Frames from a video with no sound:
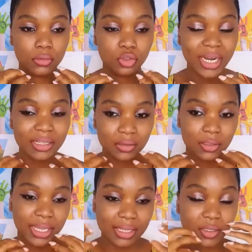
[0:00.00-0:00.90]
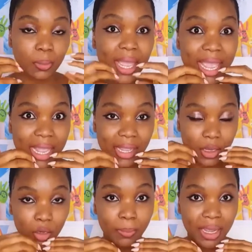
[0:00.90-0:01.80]
Try to get some
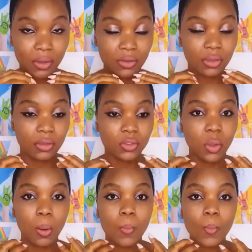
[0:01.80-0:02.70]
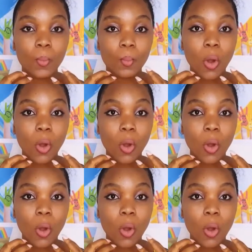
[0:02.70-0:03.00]
air in your mouth. So